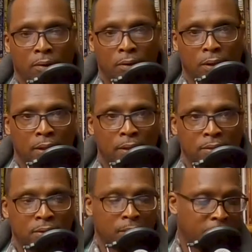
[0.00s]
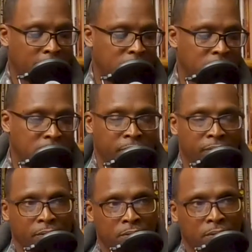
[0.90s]
and in some cases they
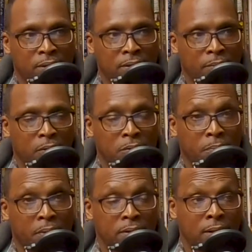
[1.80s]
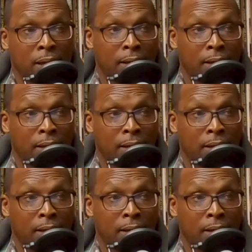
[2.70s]
refer to it as chemical dependency.